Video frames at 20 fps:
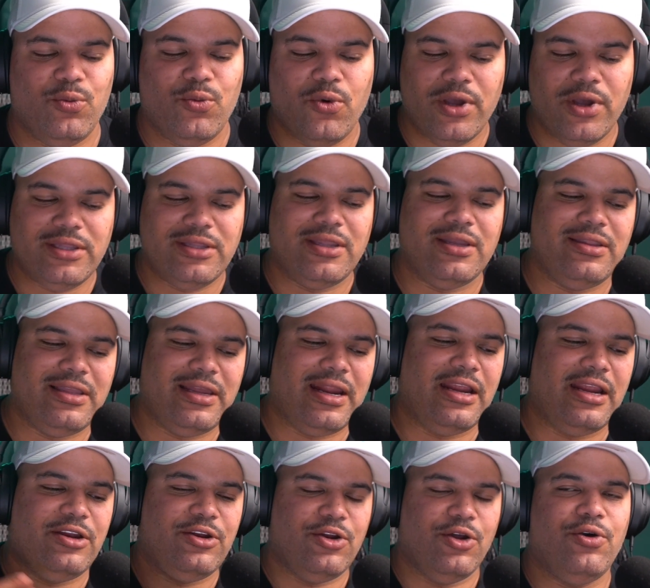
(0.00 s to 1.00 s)
one thing that
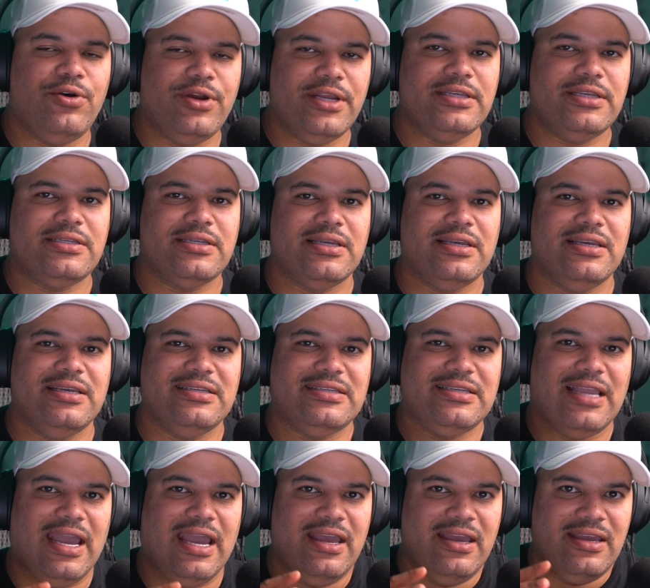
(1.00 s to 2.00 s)
I noticed is
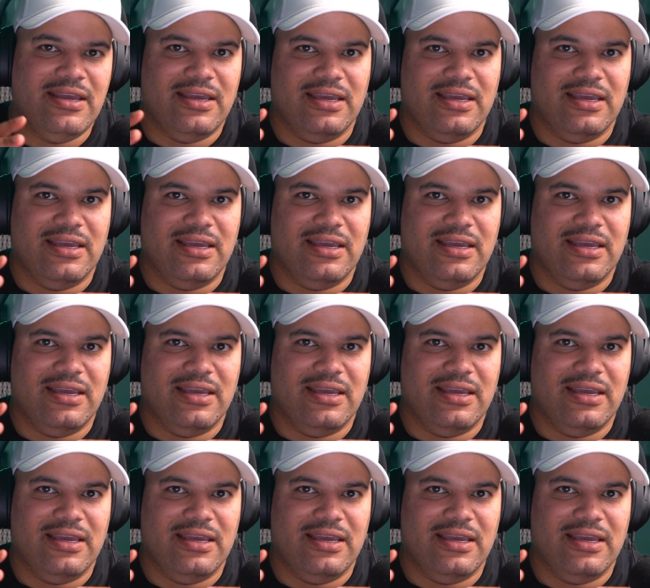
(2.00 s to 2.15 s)
that